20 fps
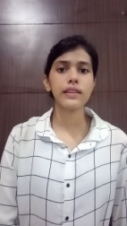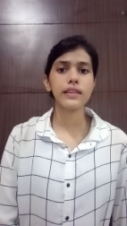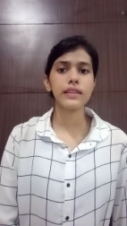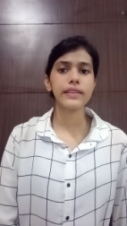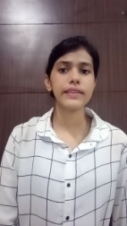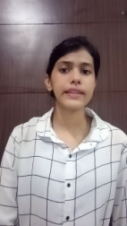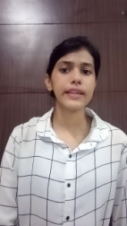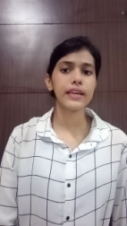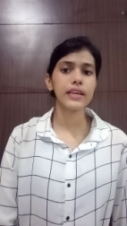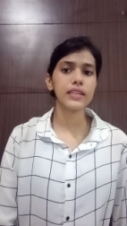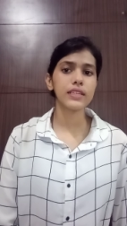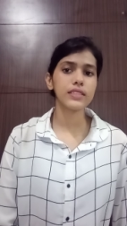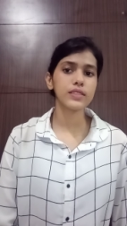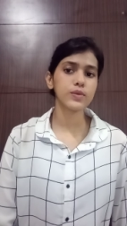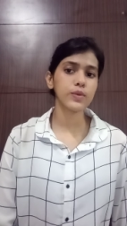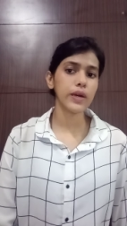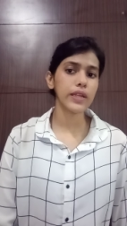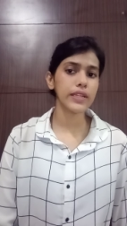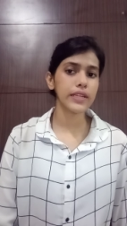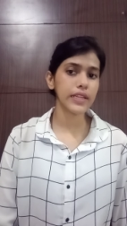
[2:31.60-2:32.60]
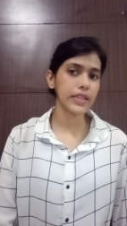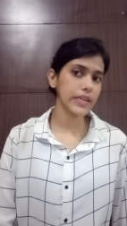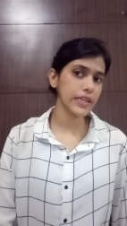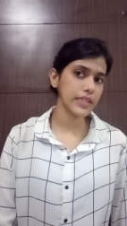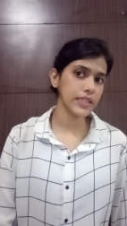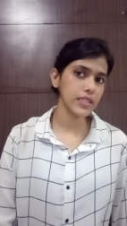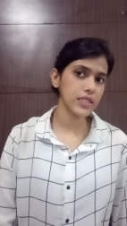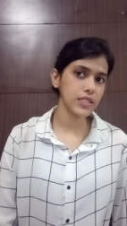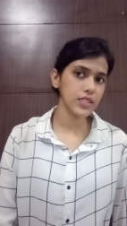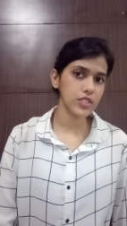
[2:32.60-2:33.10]
There is one
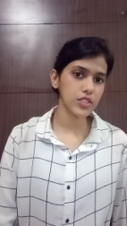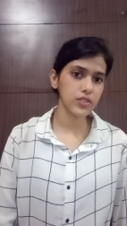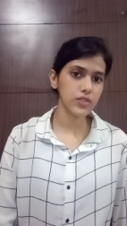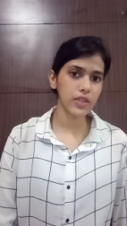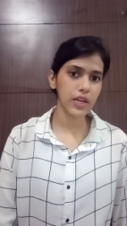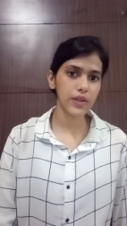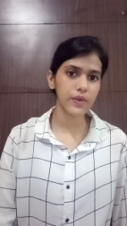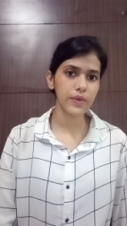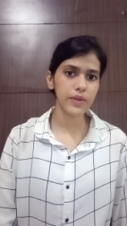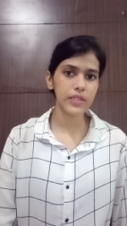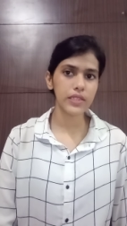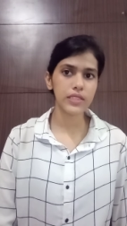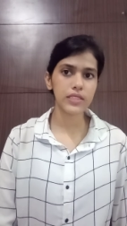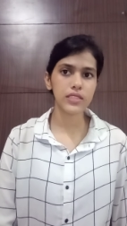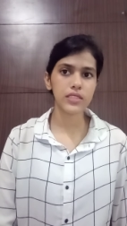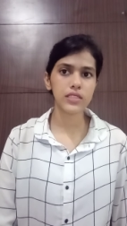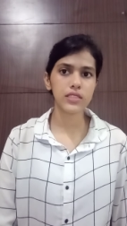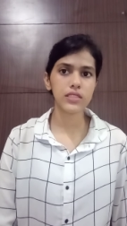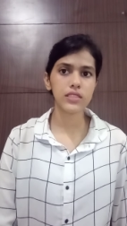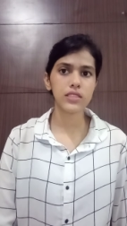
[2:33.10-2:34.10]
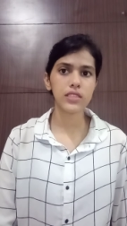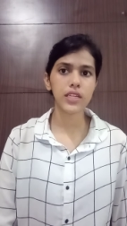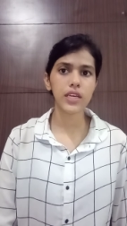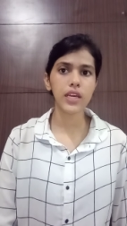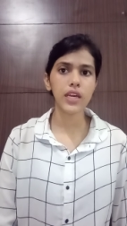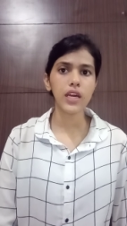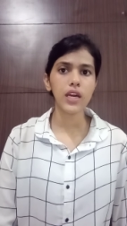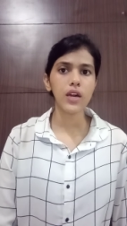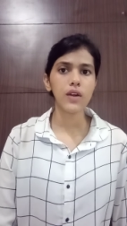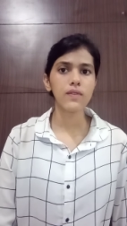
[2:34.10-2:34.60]
related issue that we will discuss
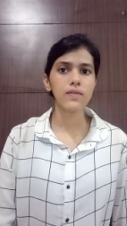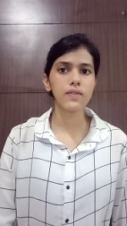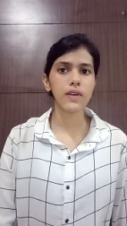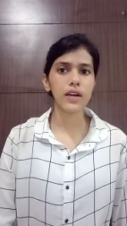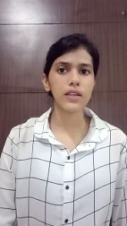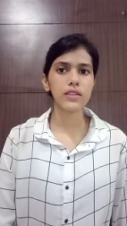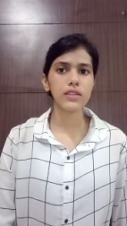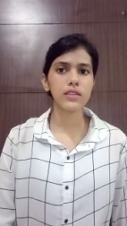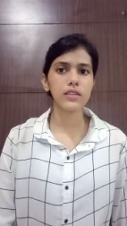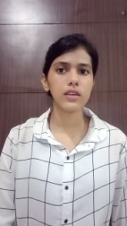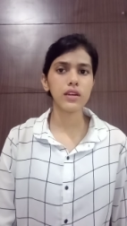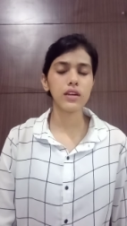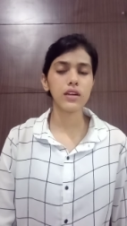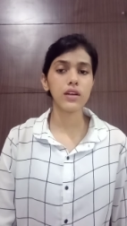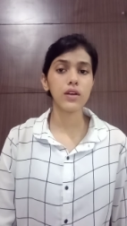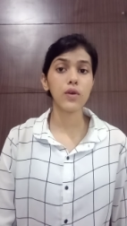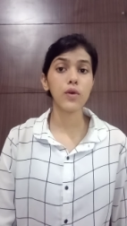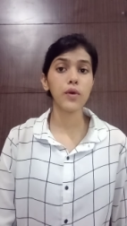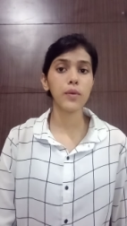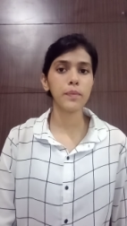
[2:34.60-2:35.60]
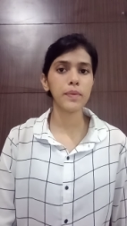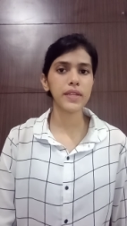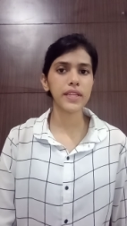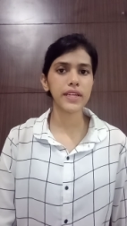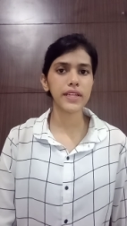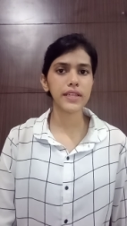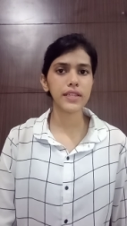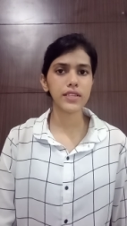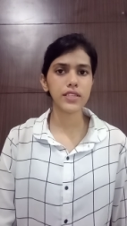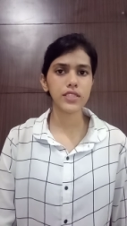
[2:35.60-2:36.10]
today. One
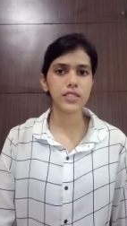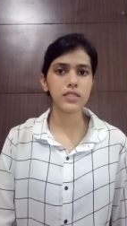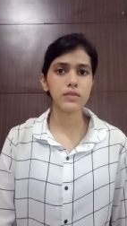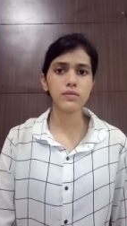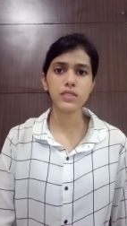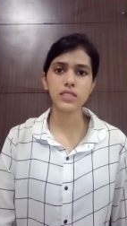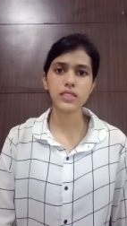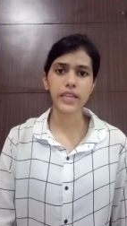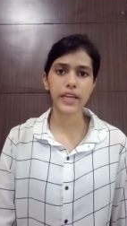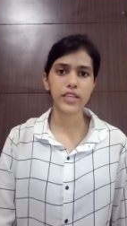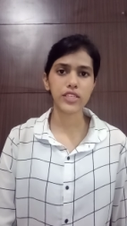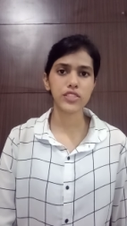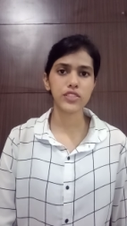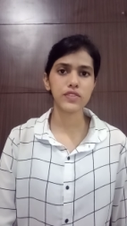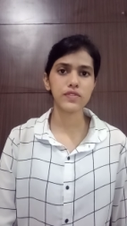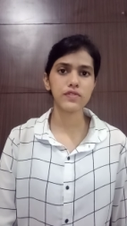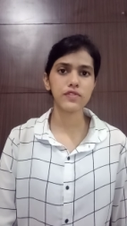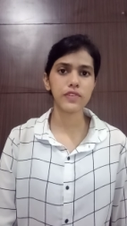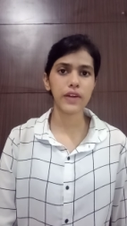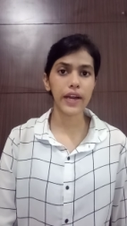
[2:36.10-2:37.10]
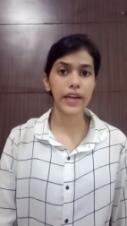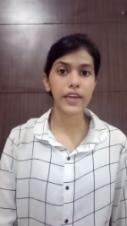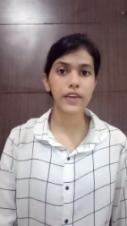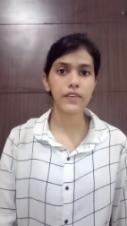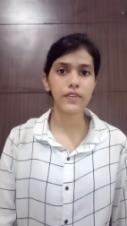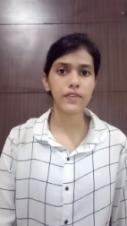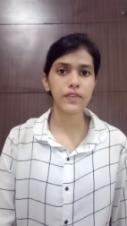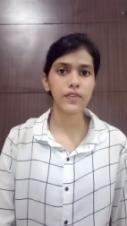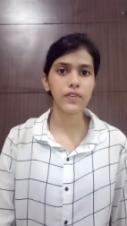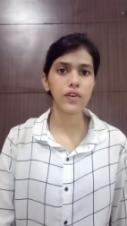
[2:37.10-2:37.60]
open-ended terms. Section
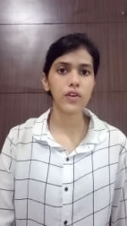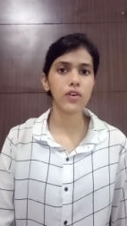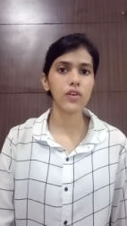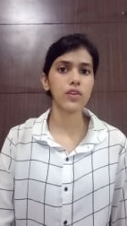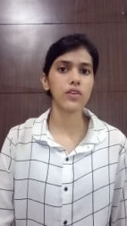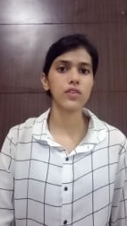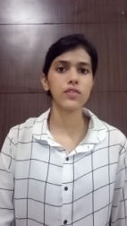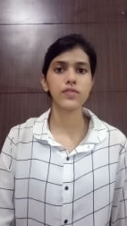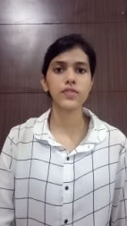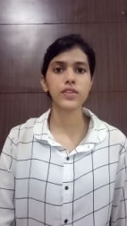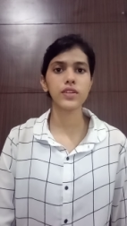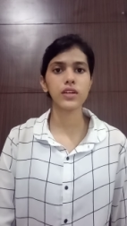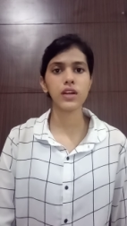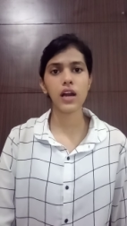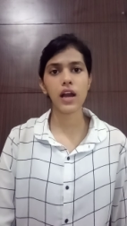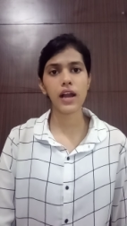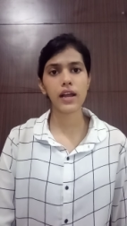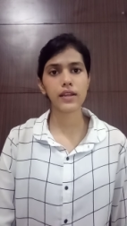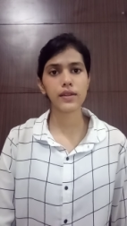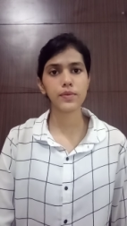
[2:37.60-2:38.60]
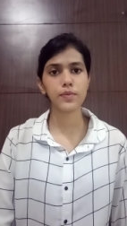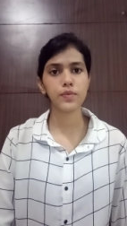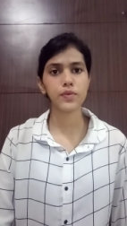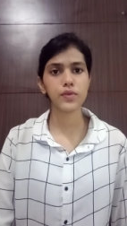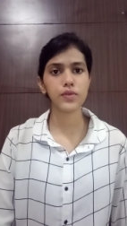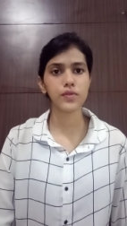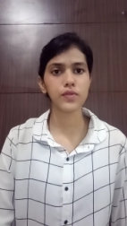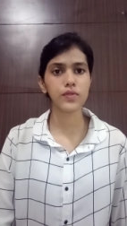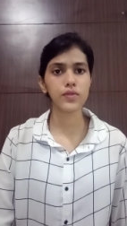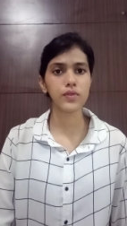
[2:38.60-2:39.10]
5 of the Act
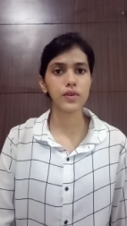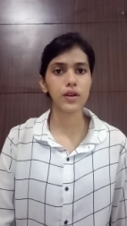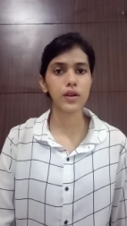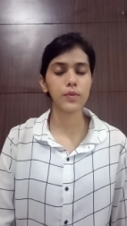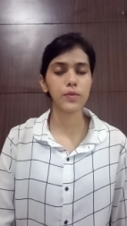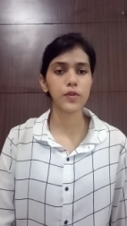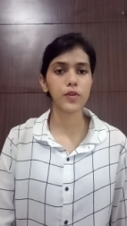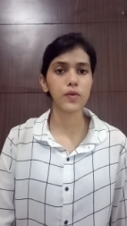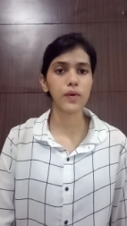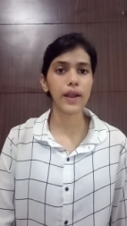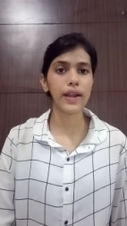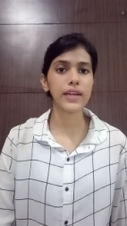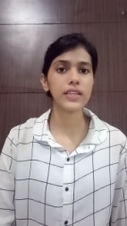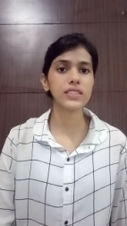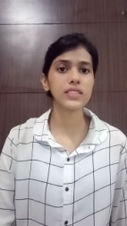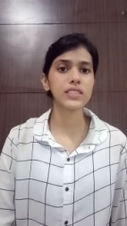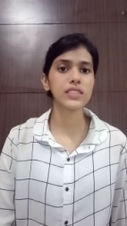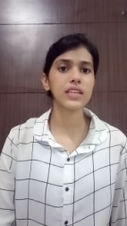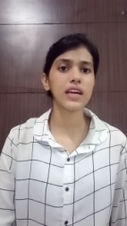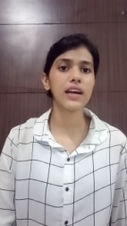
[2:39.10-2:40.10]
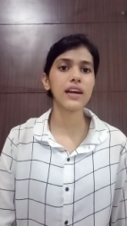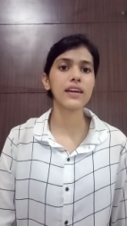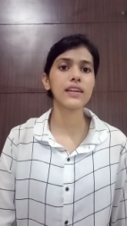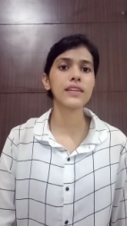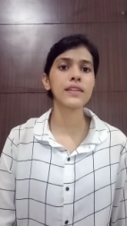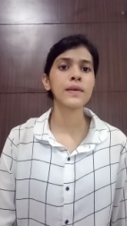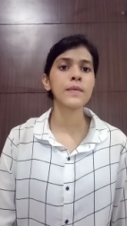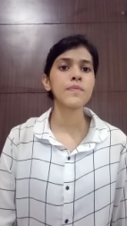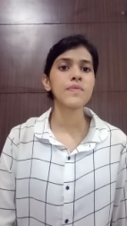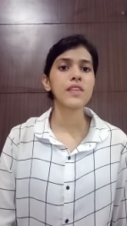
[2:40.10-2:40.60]
provides
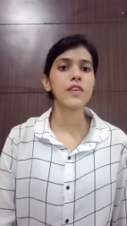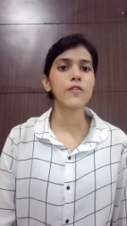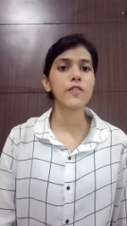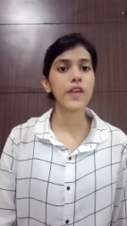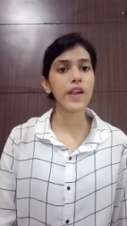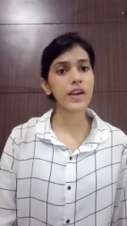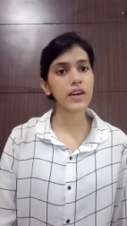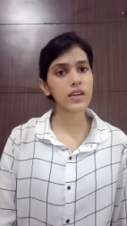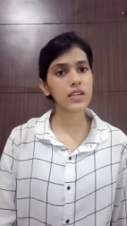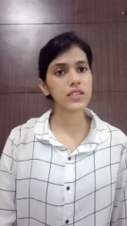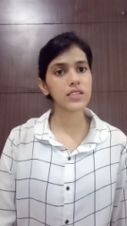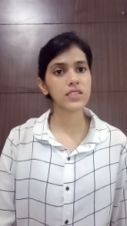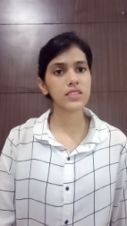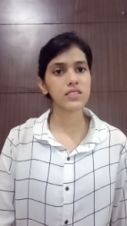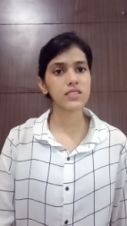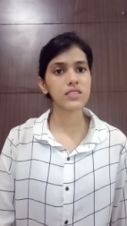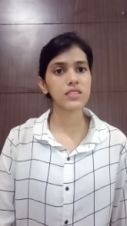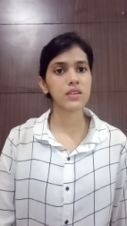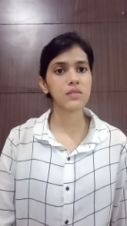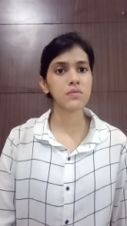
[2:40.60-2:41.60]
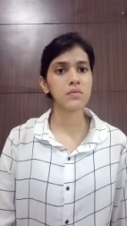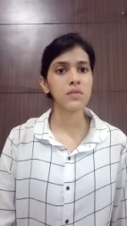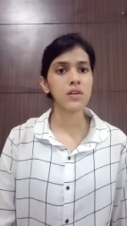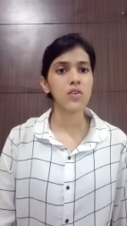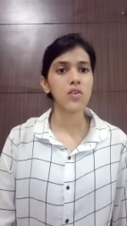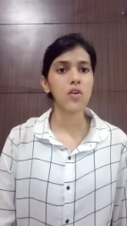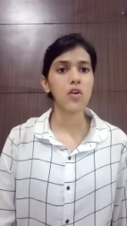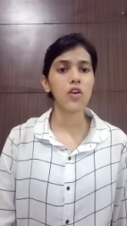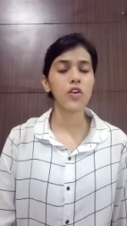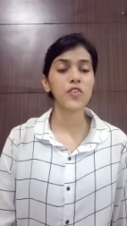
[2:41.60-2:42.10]
that fair criticism
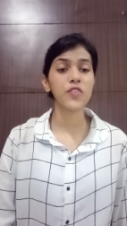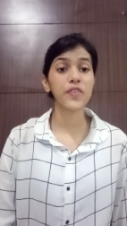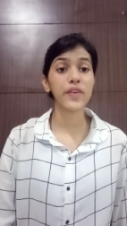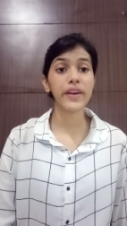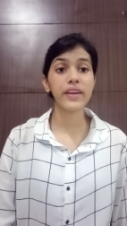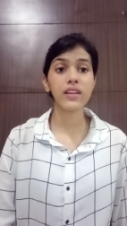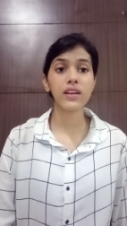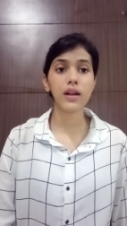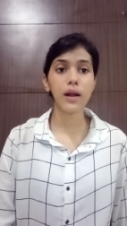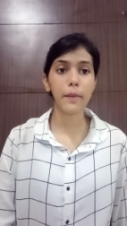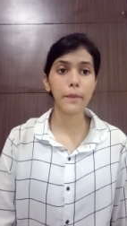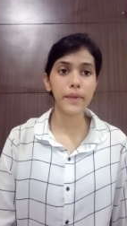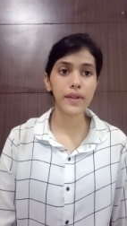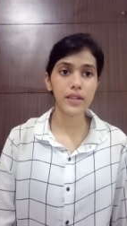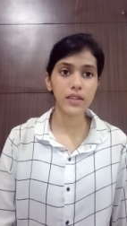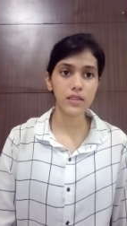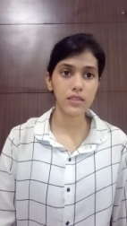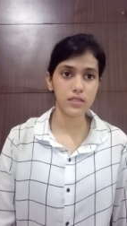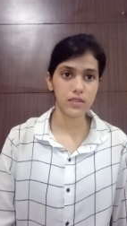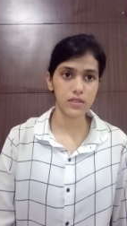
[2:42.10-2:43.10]
or fair comment